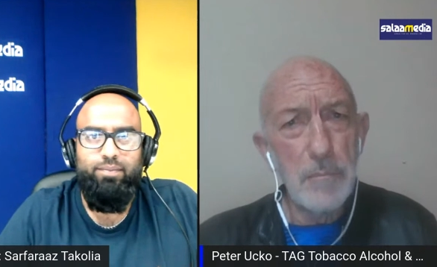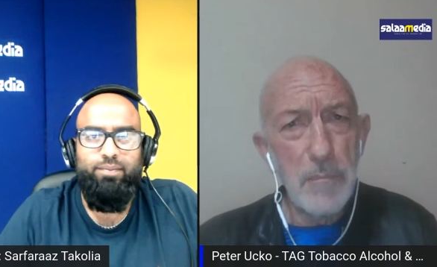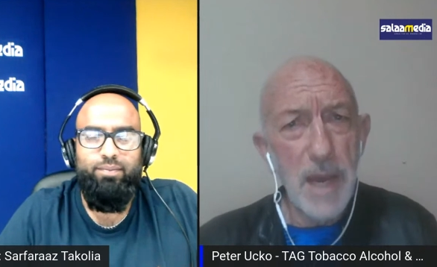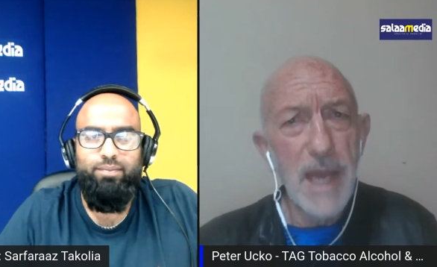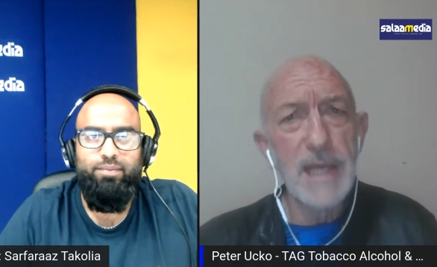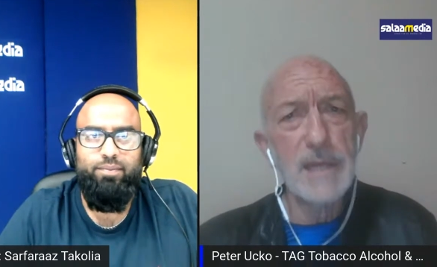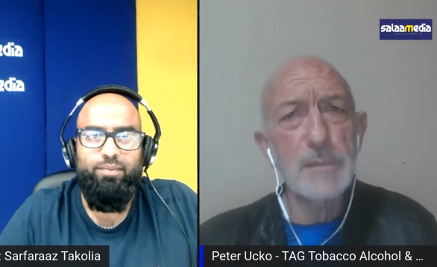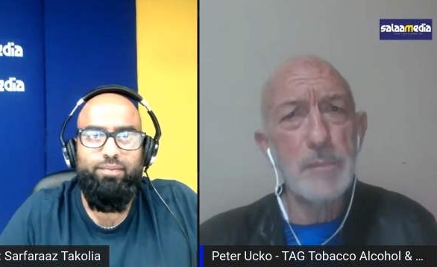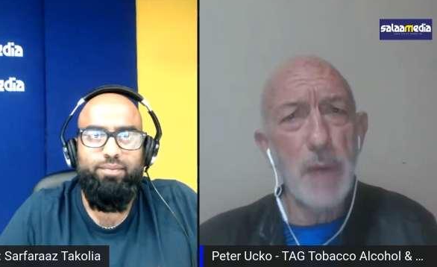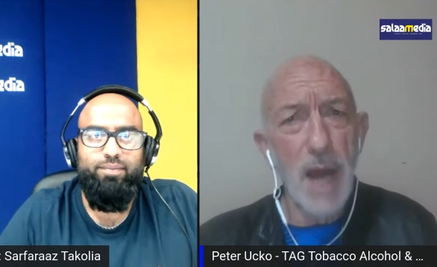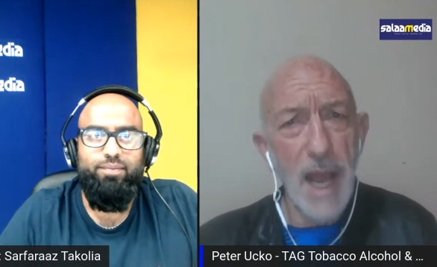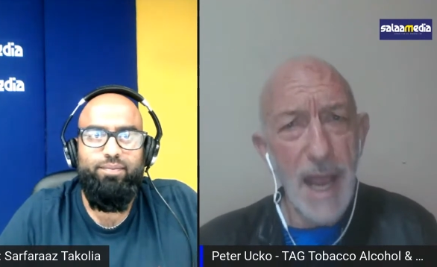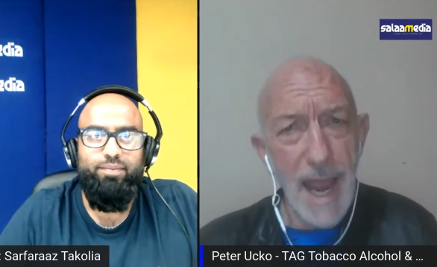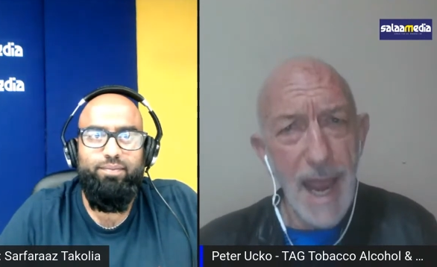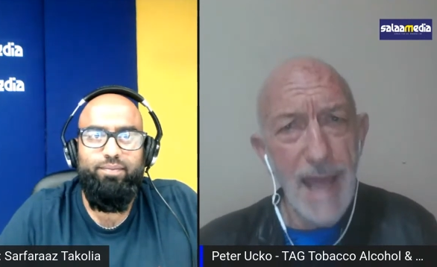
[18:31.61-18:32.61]
Speaker 1: made
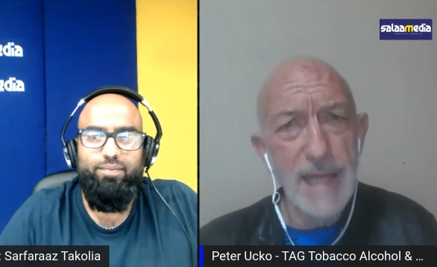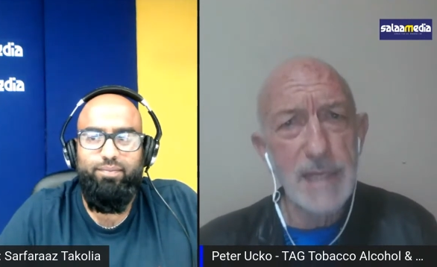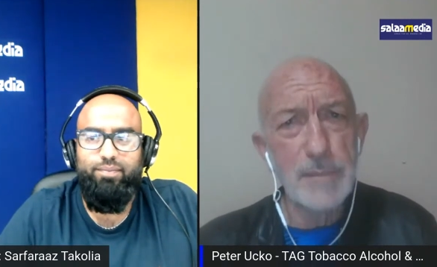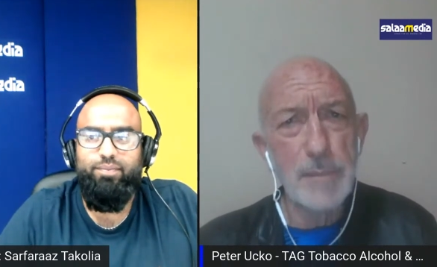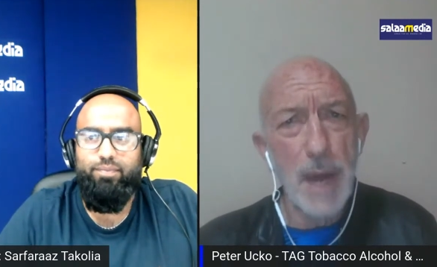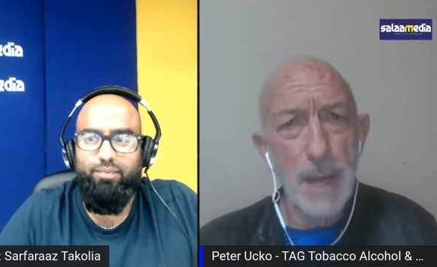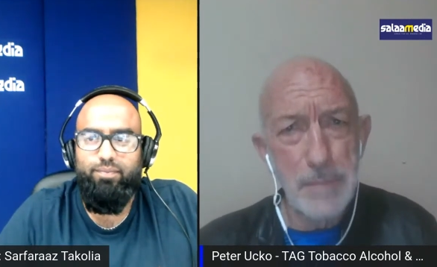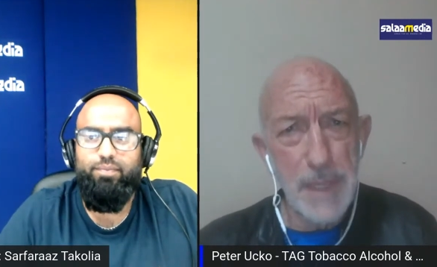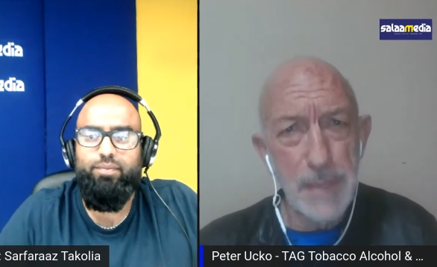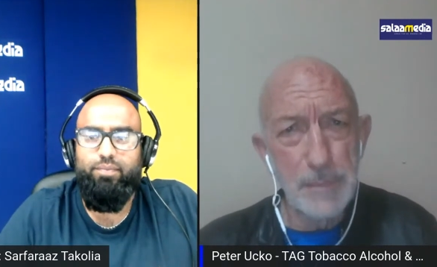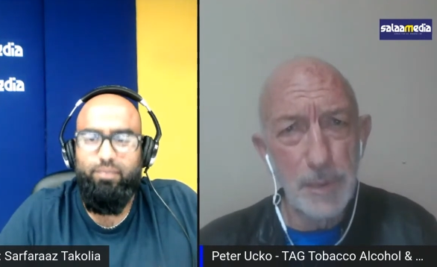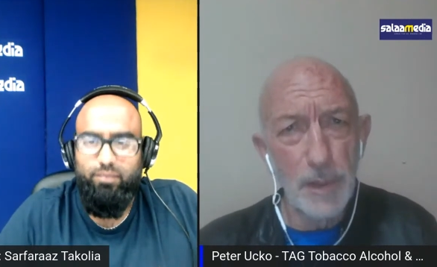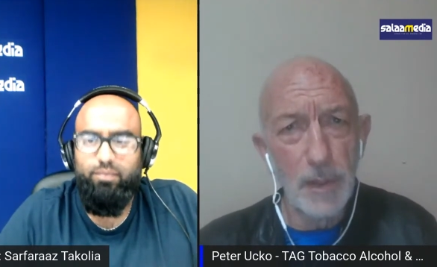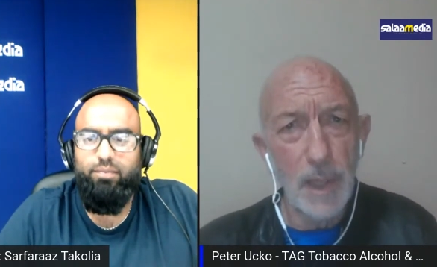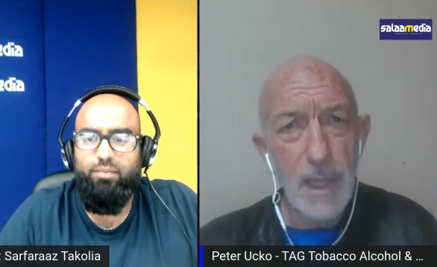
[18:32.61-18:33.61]
by hand by
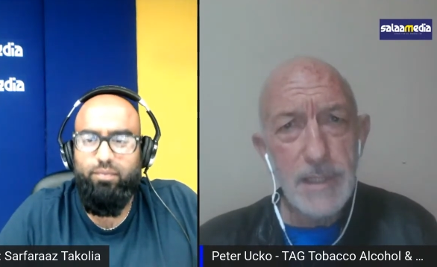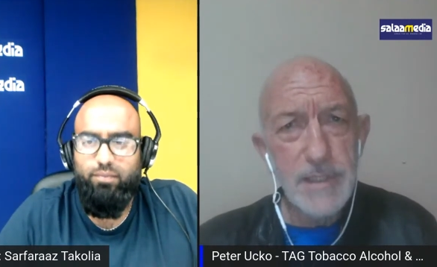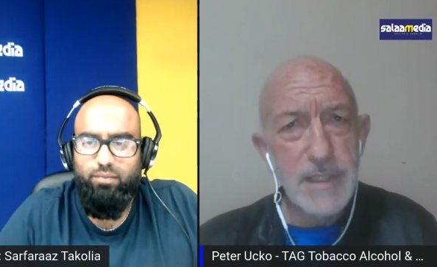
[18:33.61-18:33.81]
people.